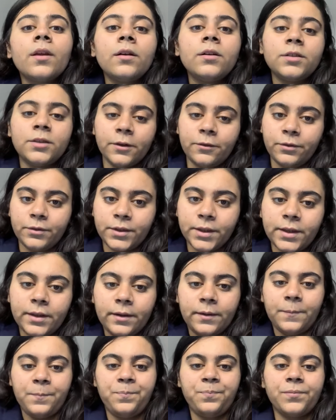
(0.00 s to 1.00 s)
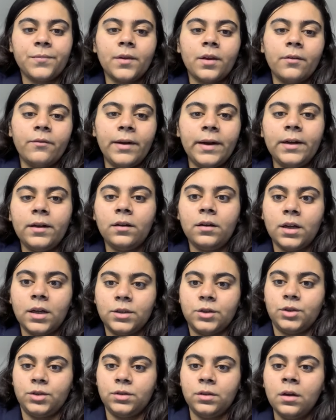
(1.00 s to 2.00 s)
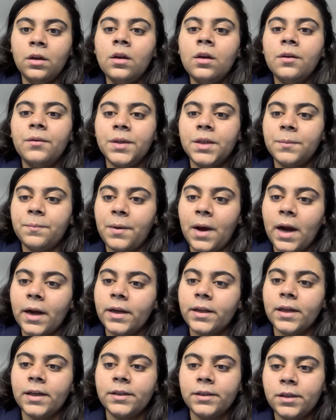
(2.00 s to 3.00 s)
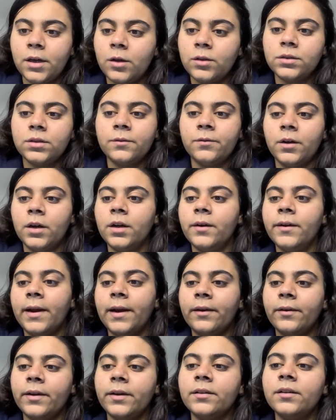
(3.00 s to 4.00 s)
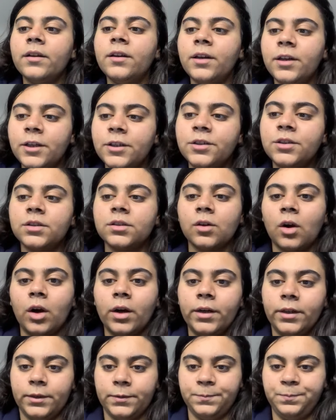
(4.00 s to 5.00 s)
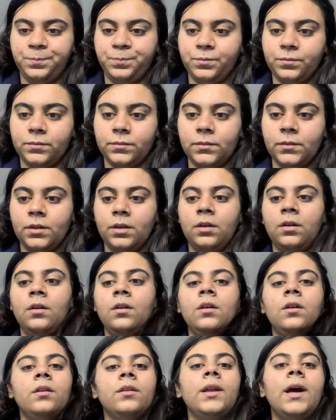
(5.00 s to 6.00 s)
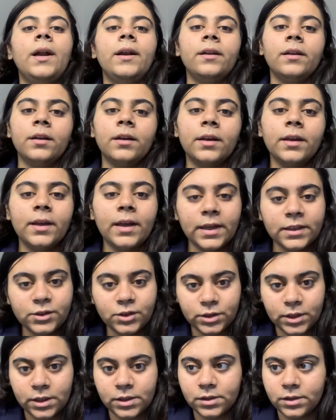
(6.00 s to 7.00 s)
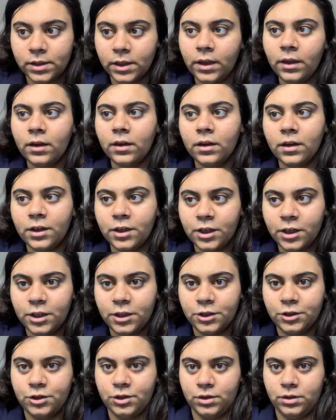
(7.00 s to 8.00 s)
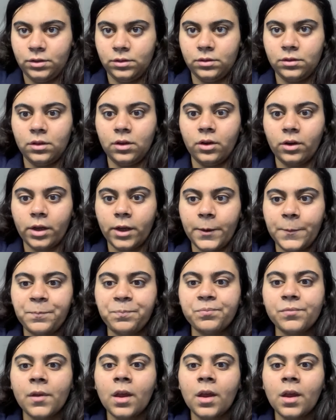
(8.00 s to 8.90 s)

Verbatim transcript: shifted when touched. The party has renounced the world entering a religious order. That he has changed the religion. Okay.